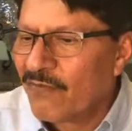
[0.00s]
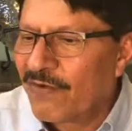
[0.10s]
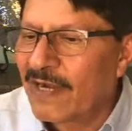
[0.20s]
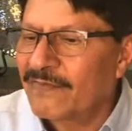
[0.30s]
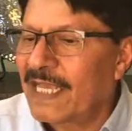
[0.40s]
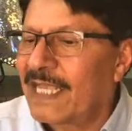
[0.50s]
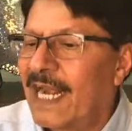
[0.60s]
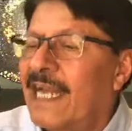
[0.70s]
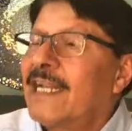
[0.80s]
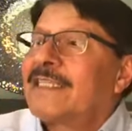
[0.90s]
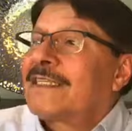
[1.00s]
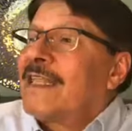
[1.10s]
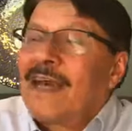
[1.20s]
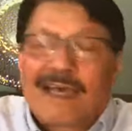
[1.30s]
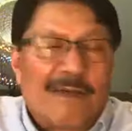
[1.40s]
One of the greatest
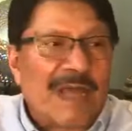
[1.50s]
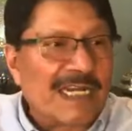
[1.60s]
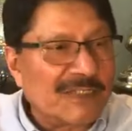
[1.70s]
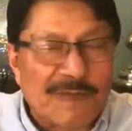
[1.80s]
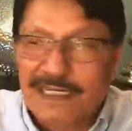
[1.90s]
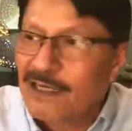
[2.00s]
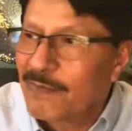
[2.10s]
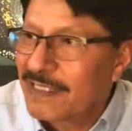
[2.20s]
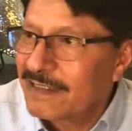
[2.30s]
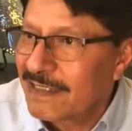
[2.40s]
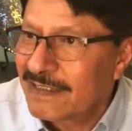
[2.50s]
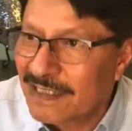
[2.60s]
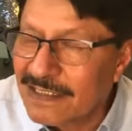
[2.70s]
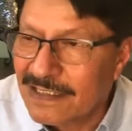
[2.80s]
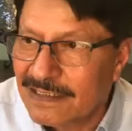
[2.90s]
sadaqah, my respected brothers and
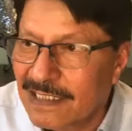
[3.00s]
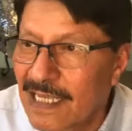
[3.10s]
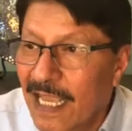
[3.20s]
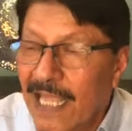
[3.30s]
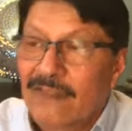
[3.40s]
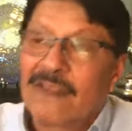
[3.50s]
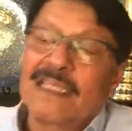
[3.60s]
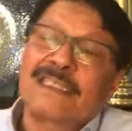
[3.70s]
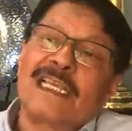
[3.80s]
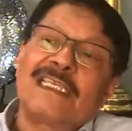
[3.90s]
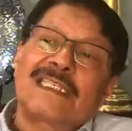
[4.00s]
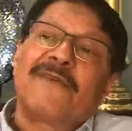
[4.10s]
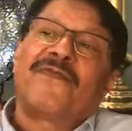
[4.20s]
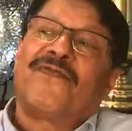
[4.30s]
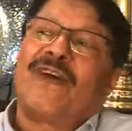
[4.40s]
sisters, and this is
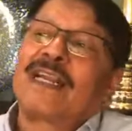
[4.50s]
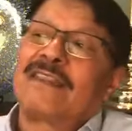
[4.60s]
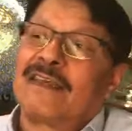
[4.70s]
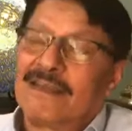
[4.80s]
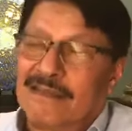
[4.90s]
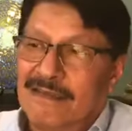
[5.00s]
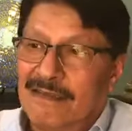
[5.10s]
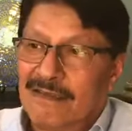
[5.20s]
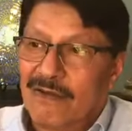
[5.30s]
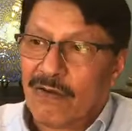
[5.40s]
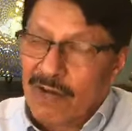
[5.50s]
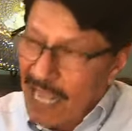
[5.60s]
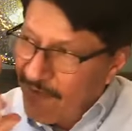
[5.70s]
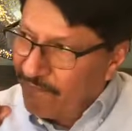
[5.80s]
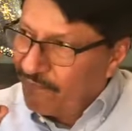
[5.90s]
a fard on
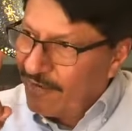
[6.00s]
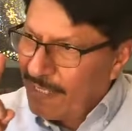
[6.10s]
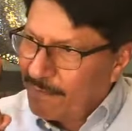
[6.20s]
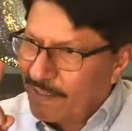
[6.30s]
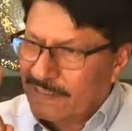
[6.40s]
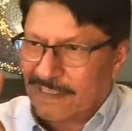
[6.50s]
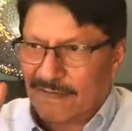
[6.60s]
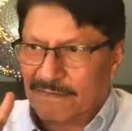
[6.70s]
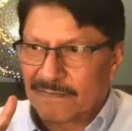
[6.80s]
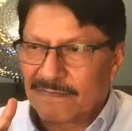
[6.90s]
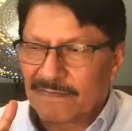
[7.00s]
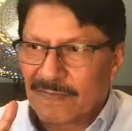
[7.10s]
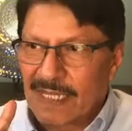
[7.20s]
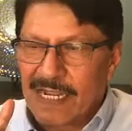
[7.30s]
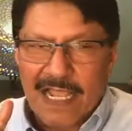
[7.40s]
every person,
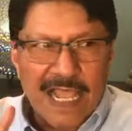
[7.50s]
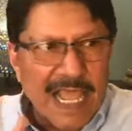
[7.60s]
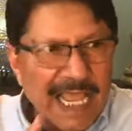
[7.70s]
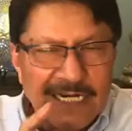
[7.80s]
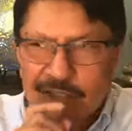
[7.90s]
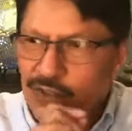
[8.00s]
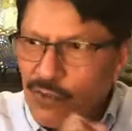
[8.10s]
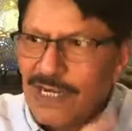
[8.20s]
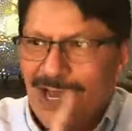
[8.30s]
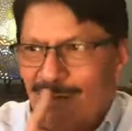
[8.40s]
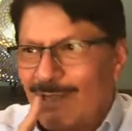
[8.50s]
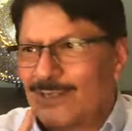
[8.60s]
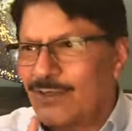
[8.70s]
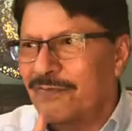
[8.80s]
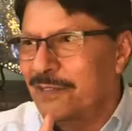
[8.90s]
and a sunnah
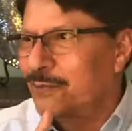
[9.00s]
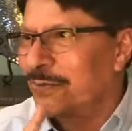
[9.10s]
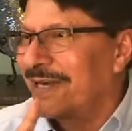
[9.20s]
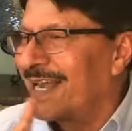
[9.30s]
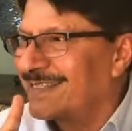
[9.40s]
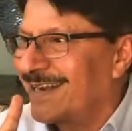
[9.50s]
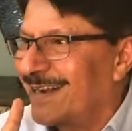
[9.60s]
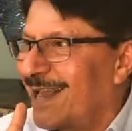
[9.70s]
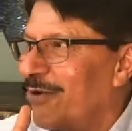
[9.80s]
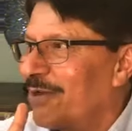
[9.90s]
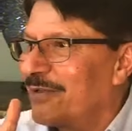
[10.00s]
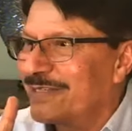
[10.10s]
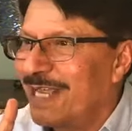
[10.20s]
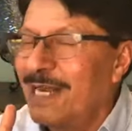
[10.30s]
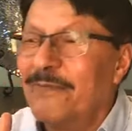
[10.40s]
also of Rasulullah sallallahu
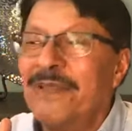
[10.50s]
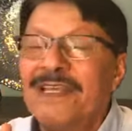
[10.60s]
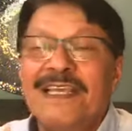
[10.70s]
alaihi wasallam,